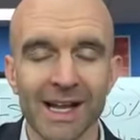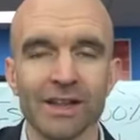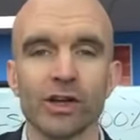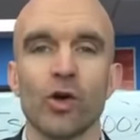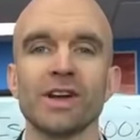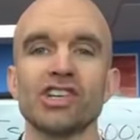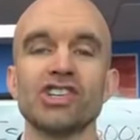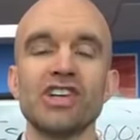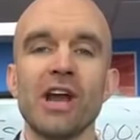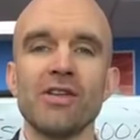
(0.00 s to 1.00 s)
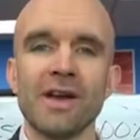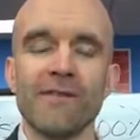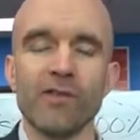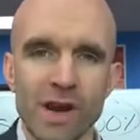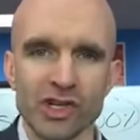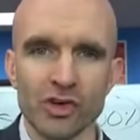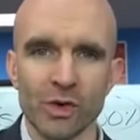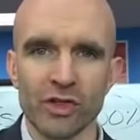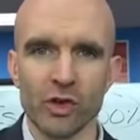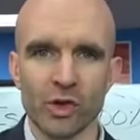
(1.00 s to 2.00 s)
they're going to share that information with you,